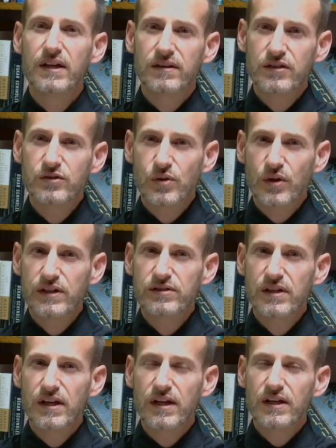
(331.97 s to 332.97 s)
the
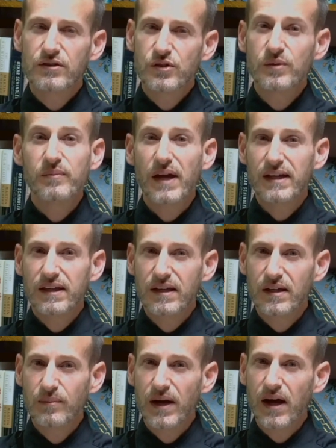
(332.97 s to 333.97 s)
choice to make
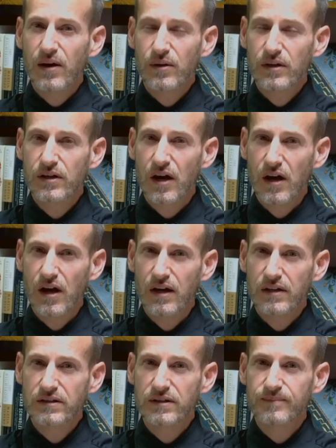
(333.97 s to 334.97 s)
him our
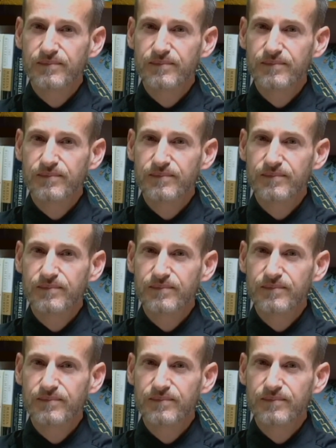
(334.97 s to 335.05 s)
God.